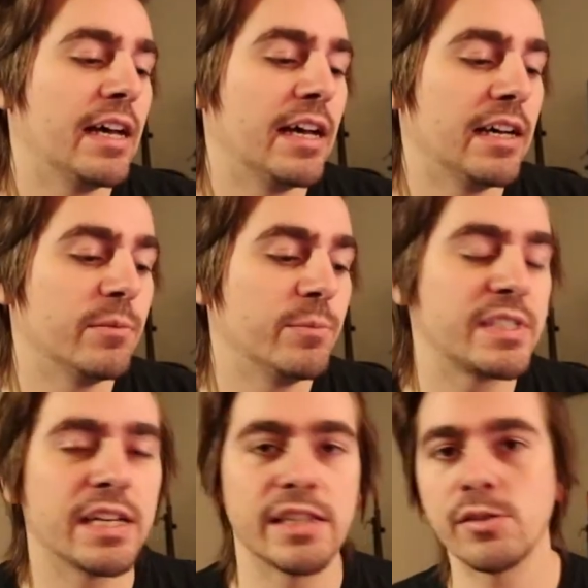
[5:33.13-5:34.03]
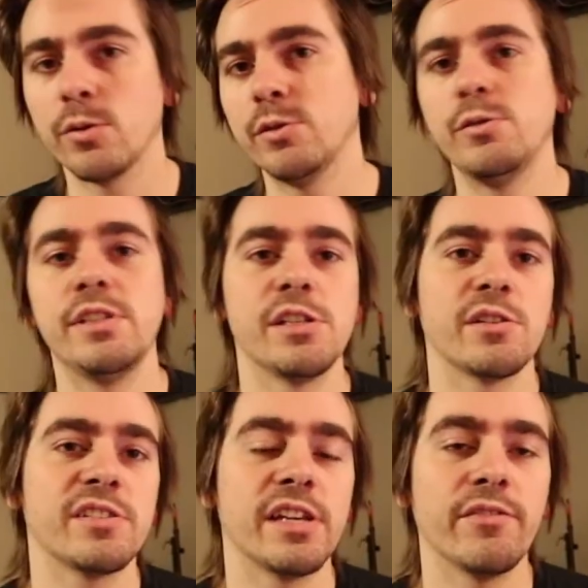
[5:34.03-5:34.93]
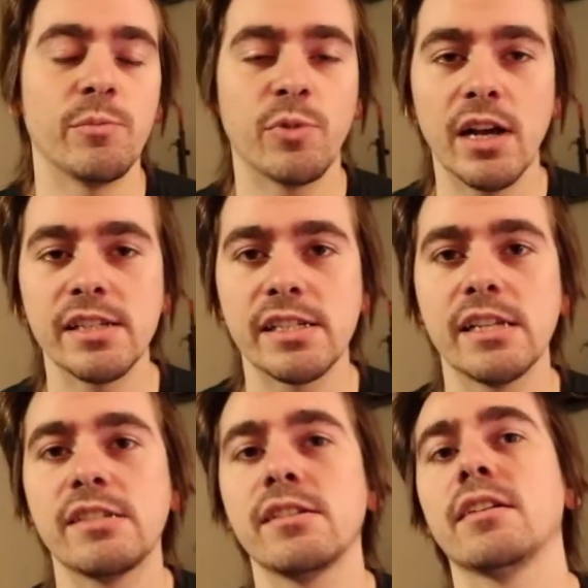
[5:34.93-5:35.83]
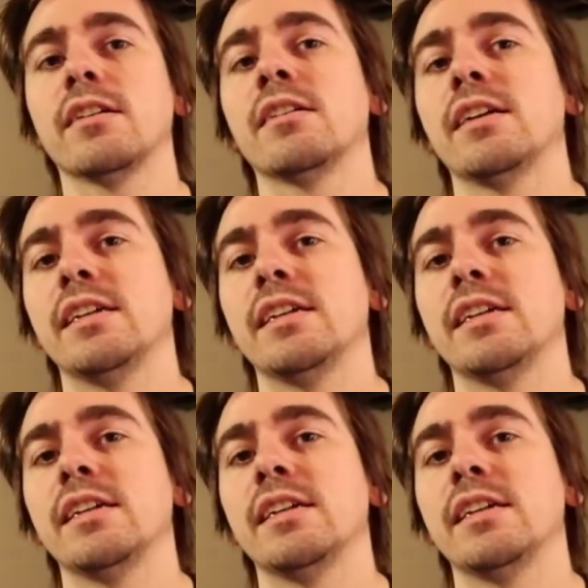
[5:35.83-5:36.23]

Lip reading: It's got this whole new Digic 7 processor.